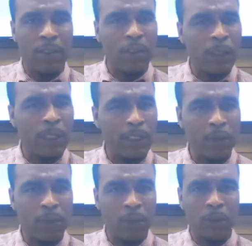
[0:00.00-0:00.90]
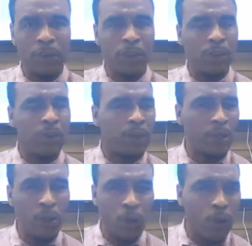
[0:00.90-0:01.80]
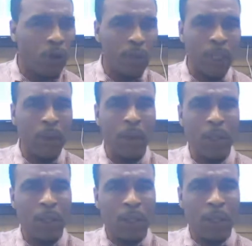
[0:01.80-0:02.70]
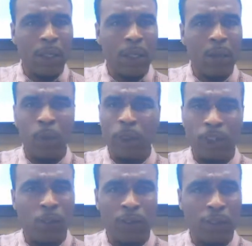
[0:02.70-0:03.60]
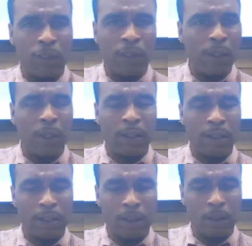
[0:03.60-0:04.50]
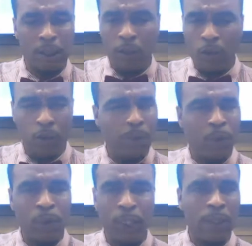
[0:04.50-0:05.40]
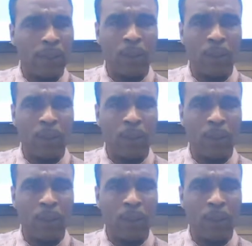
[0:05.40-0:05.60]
the way they're supposed to, and don't worry about what's on their criminal record or